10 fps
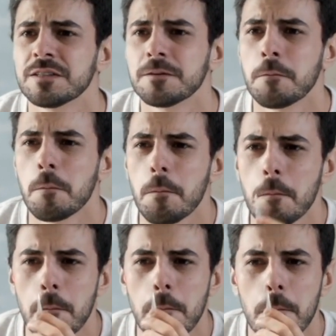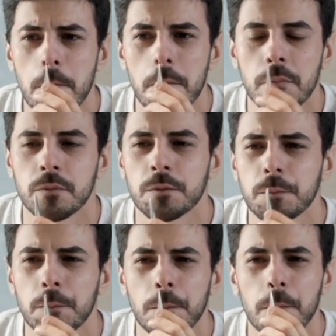snags and tugs in those
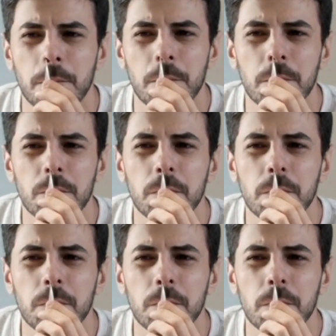delicate holes.